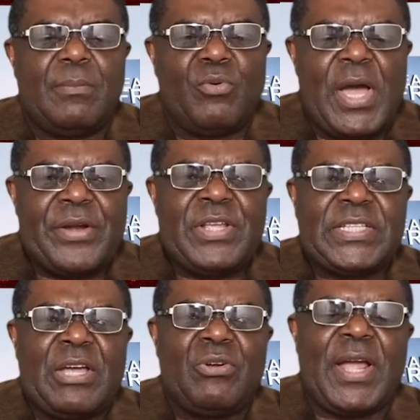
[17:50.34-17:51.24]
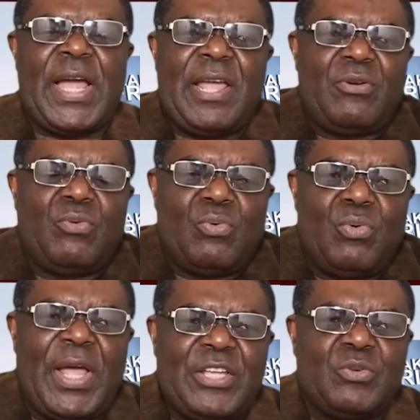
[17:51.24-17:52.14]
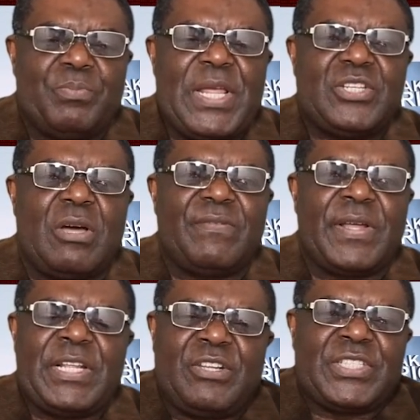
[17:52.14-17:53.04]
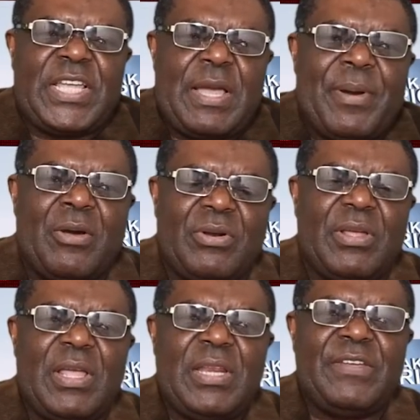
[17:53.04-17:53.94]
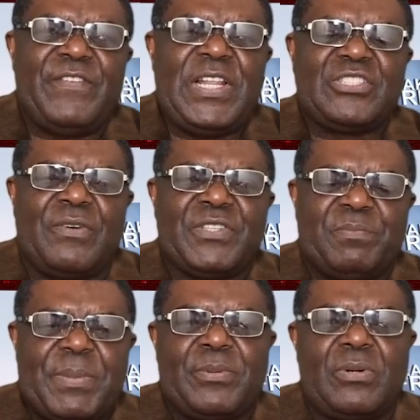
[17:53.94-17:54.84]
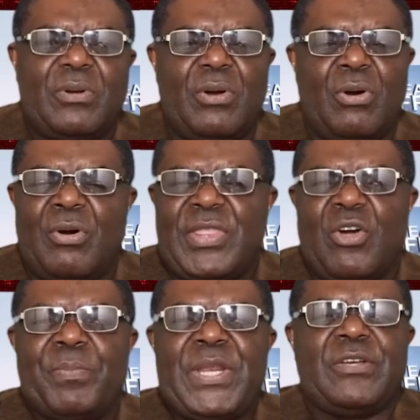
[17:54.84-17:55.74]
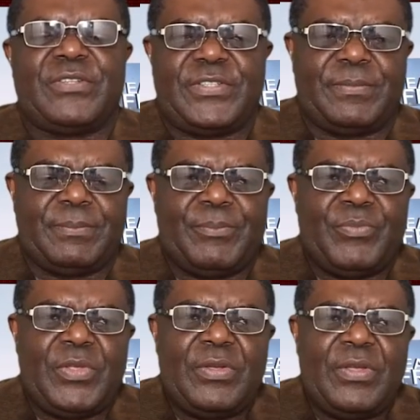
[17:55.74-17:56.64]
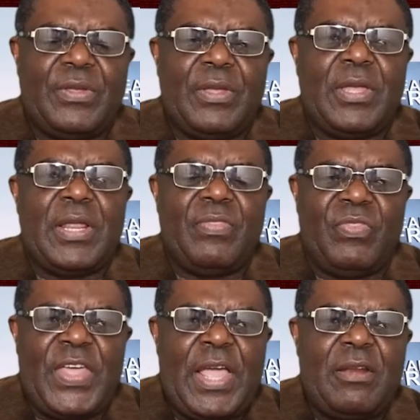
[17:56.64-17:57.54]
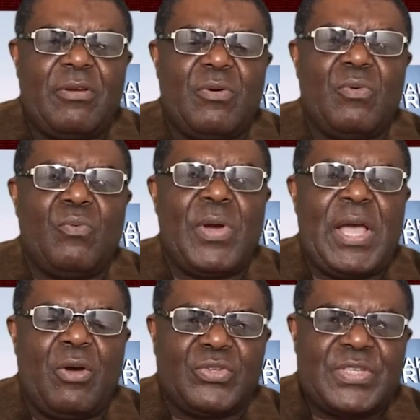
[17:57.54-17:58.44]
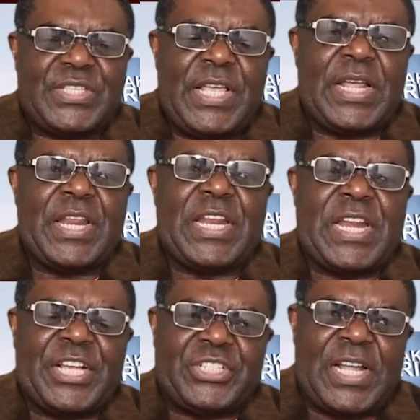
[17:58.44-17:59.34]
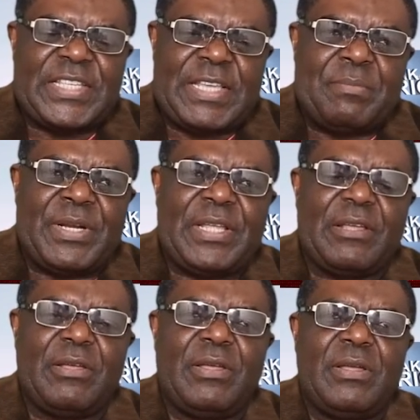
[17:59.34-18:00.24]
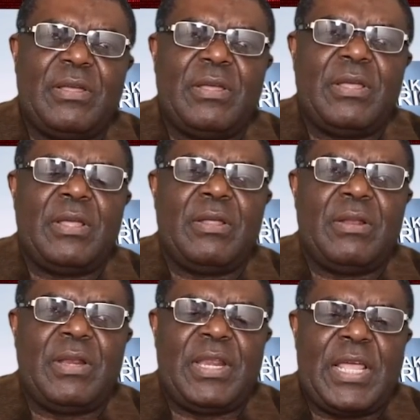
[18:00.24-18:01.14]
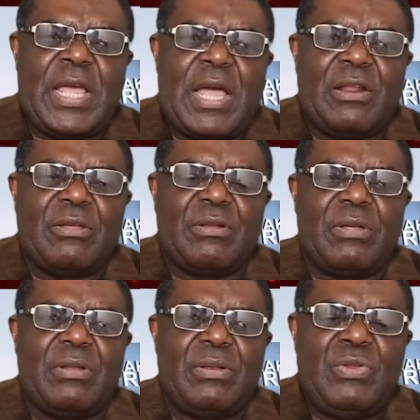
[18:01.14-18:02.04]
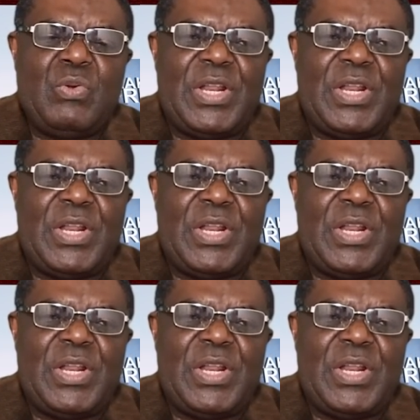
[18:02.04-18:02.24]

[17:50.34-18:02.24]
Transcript: Buhari is the kind of guy who likes to play tough, and he doesn't care about the feelings of his people or their opinions. Then we are also seeing that in the National Assembly, there are new